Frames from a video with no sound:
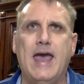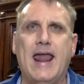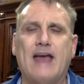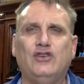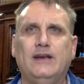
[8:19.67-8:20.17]
It
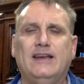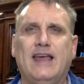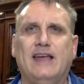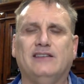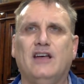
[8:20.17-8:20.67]
actually
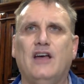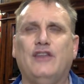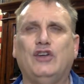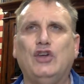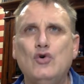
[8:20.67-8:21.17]
takes
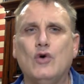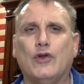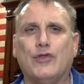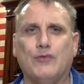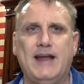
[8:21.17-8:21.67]
2
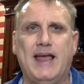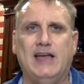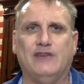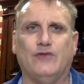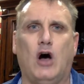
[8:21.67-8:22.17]
or 3
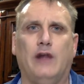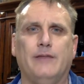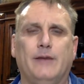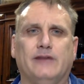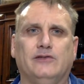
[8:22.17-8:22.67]
days for all
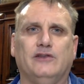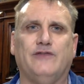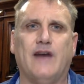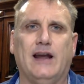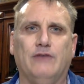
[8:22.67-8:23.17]
the muscles to
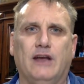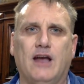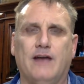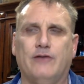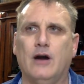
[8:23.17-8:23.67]
finally
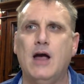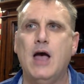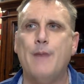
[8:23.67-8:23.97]
recover.